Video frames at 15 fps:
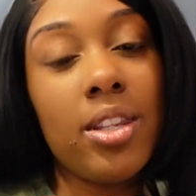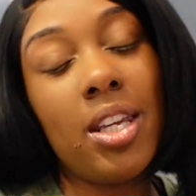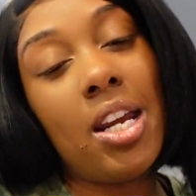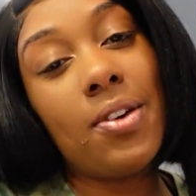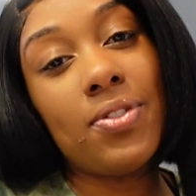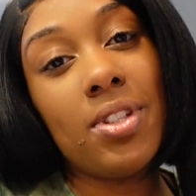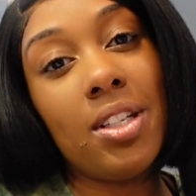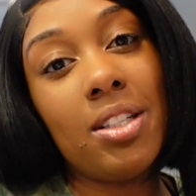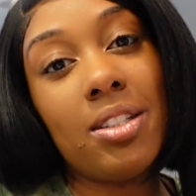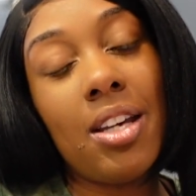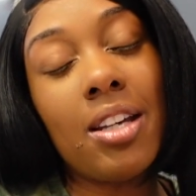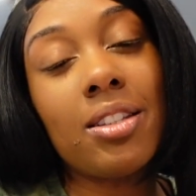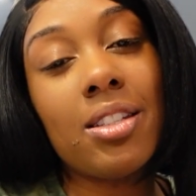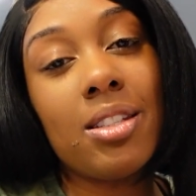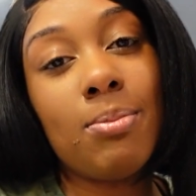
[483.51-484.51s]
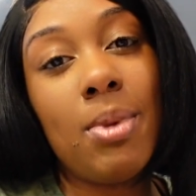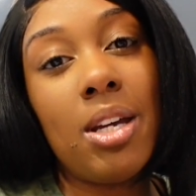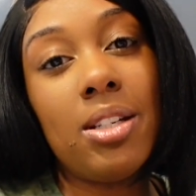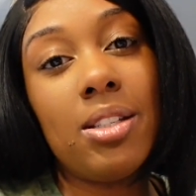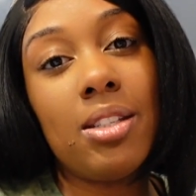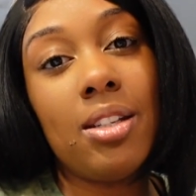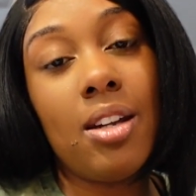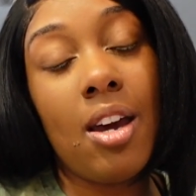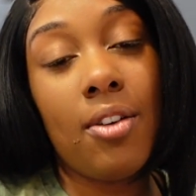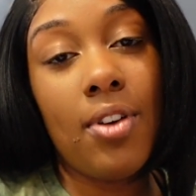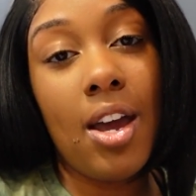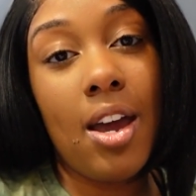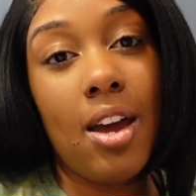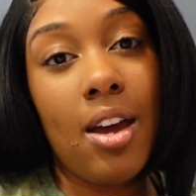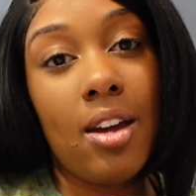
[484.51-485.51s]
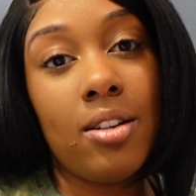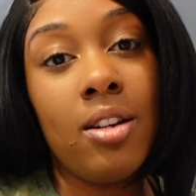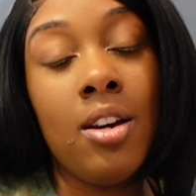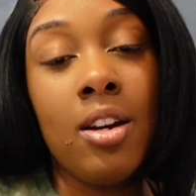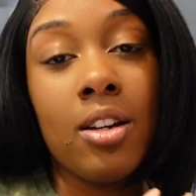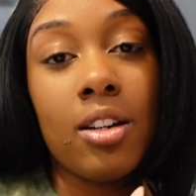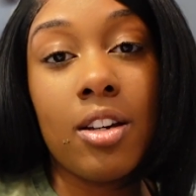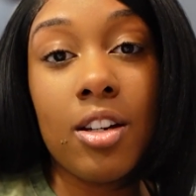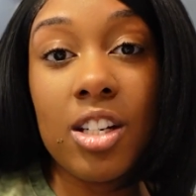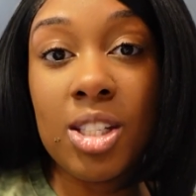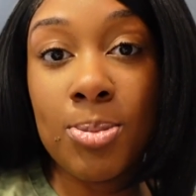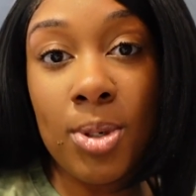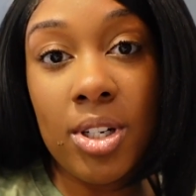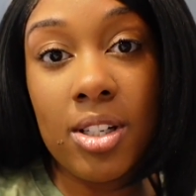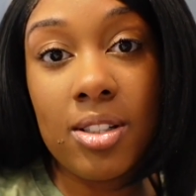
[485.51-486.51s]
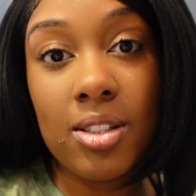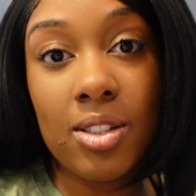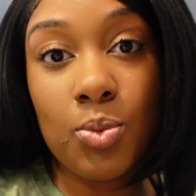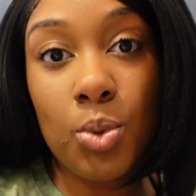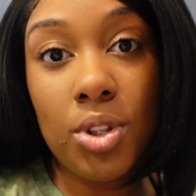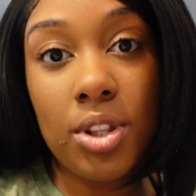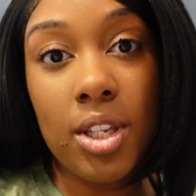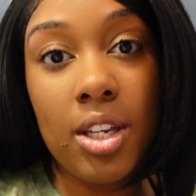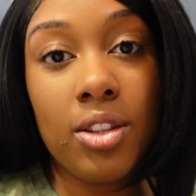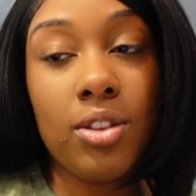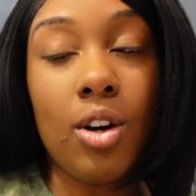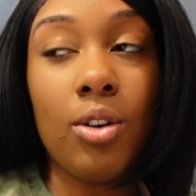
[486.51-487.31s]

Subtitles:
that I've seen take this medicine have had good experiences with it.